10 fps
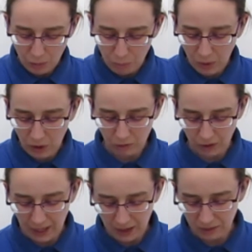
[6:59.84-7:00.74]
Mog
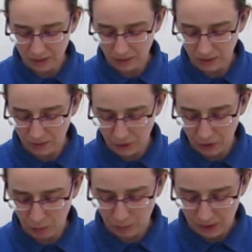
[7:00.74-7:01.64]
ran out of the
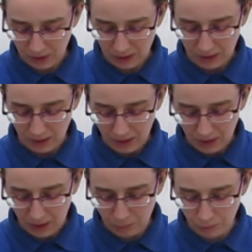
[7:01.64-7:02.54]
room
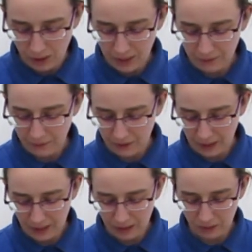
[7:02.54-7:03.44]
and right through the
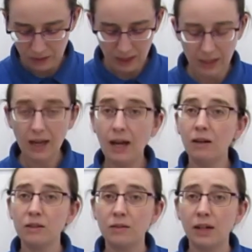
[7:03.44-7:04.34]
house and
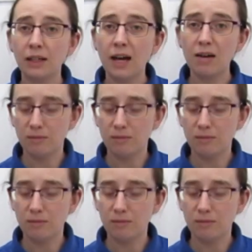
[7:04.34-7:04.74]
out of her cat